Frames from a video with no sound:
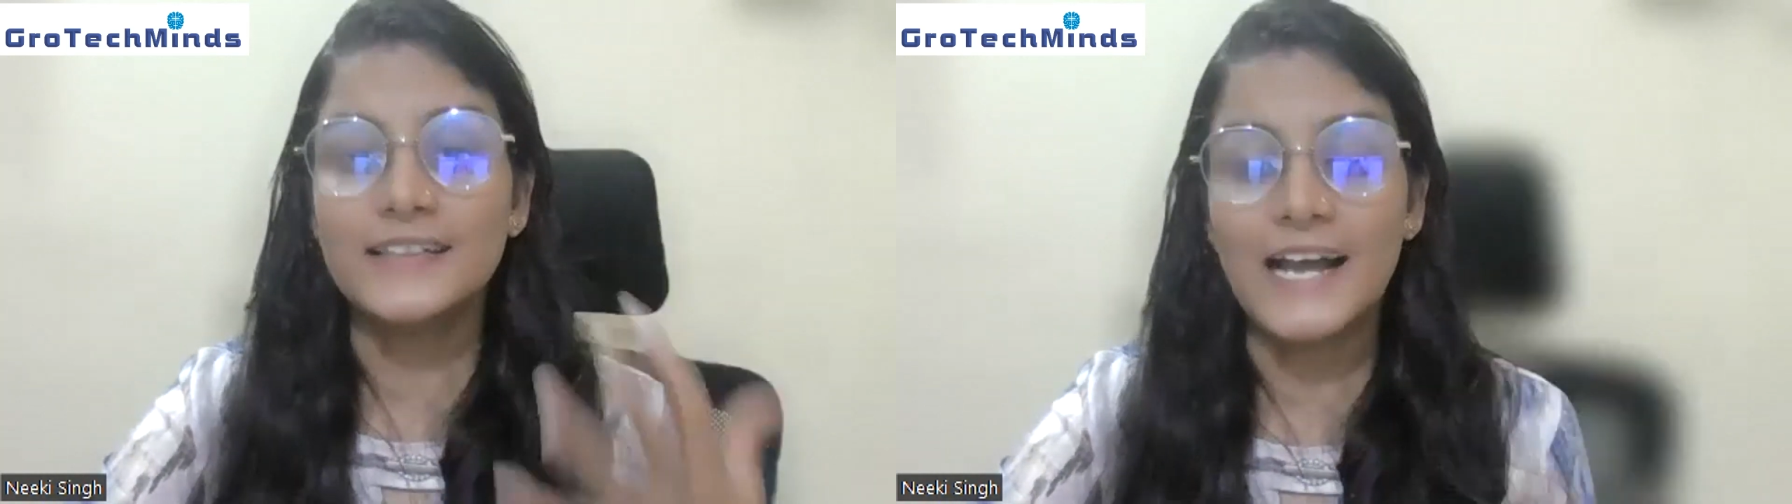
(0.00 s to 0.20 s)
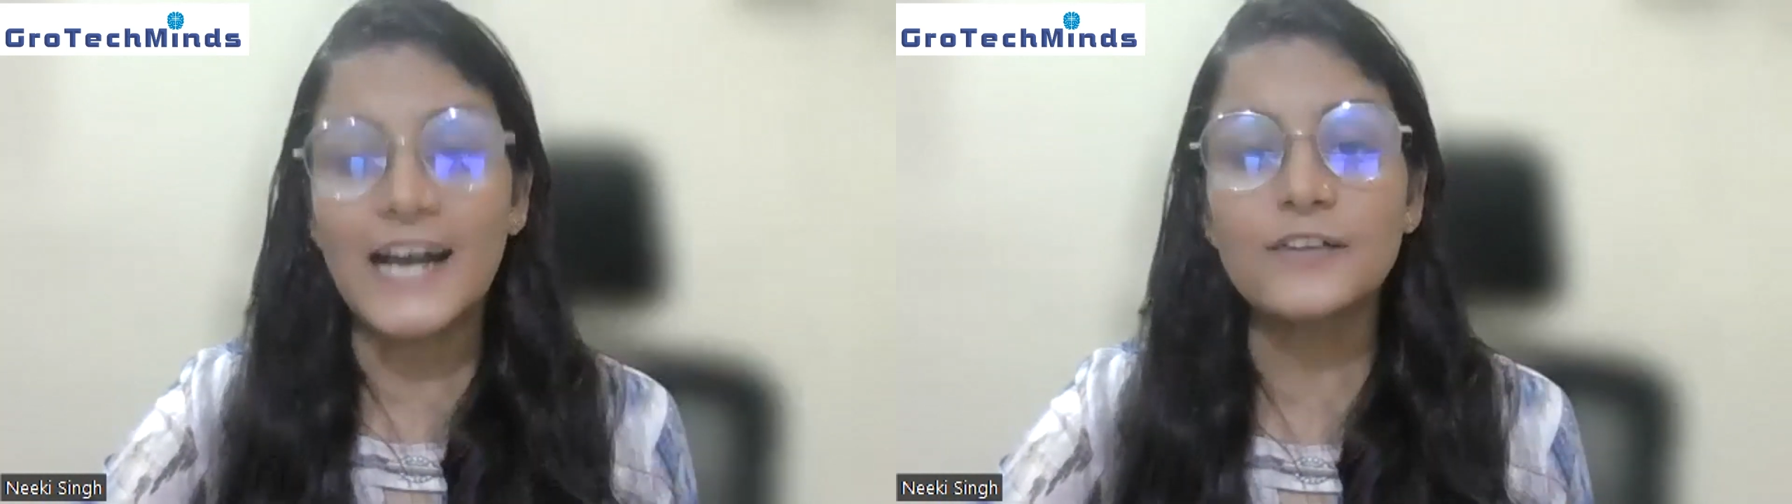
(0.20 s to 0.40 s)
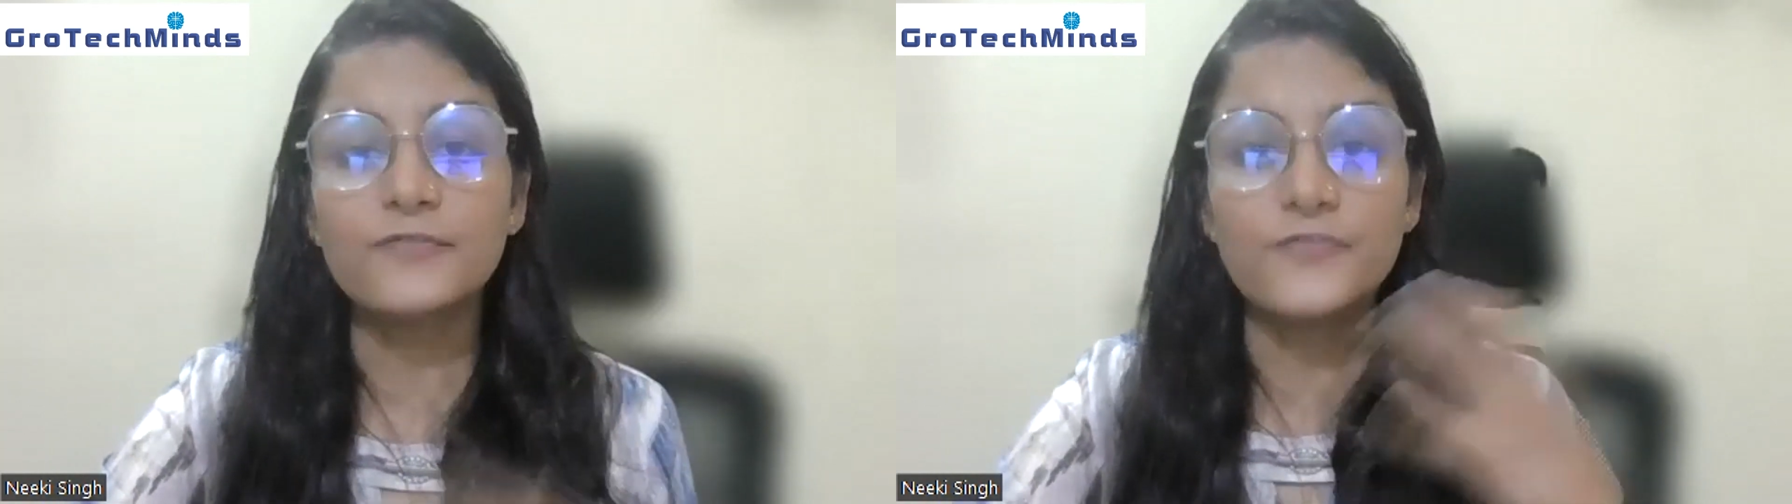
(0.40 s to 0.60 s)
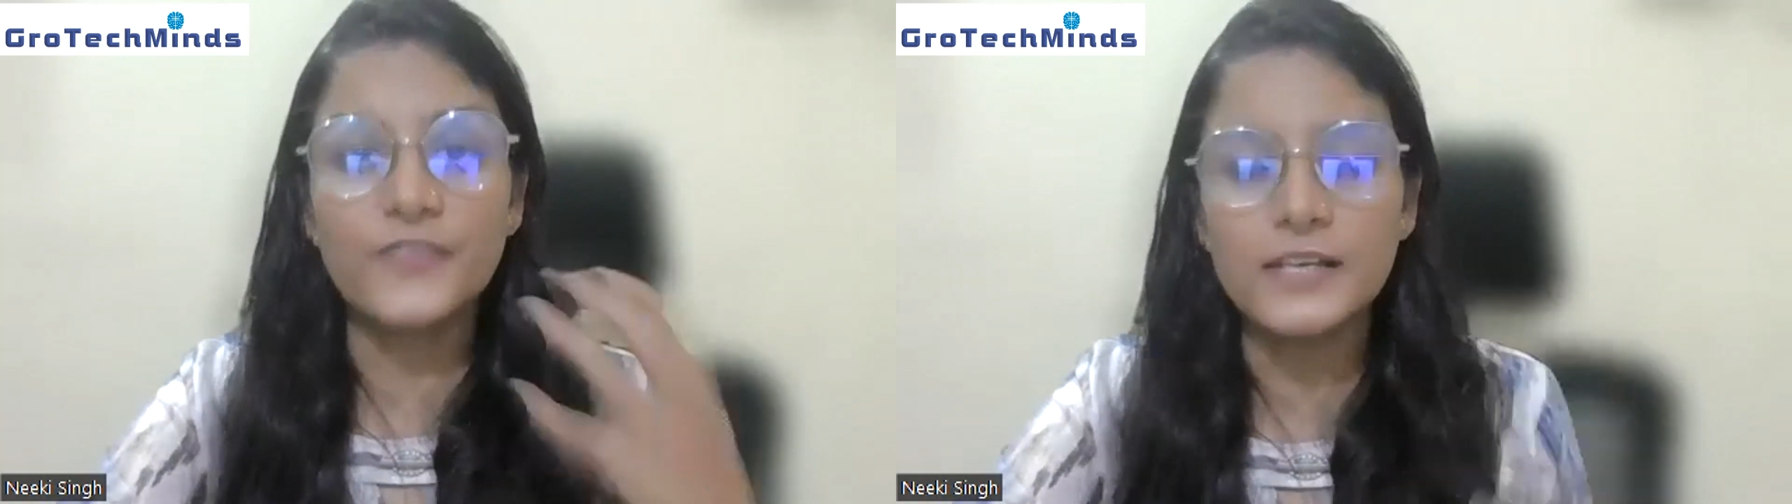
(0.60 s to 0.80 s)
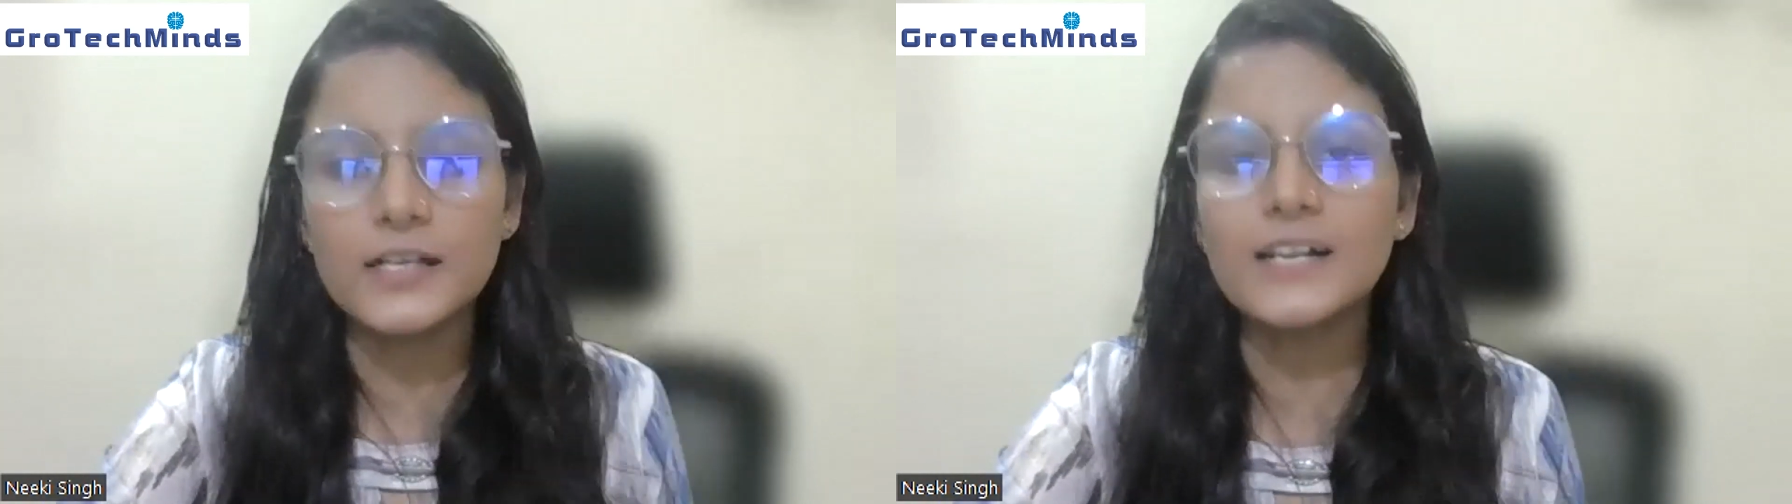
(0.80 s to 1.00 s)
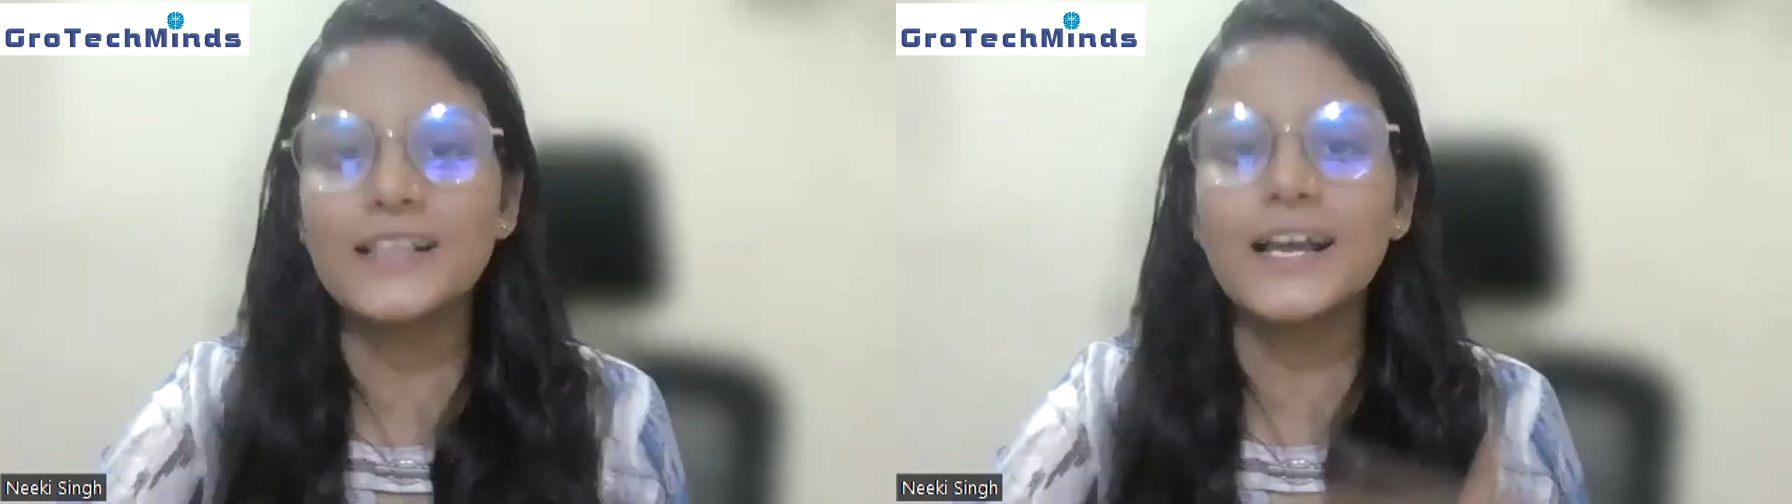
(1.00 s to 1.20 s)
that fear,